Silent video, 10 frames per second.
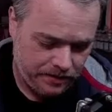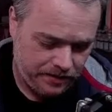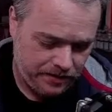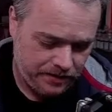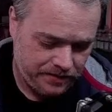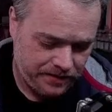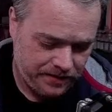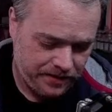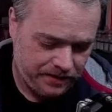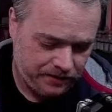is
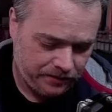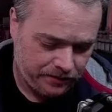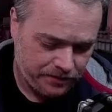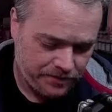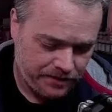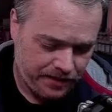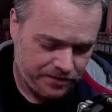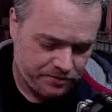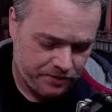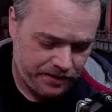get it a little
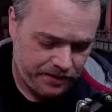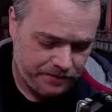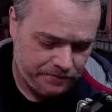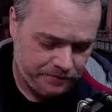saturated,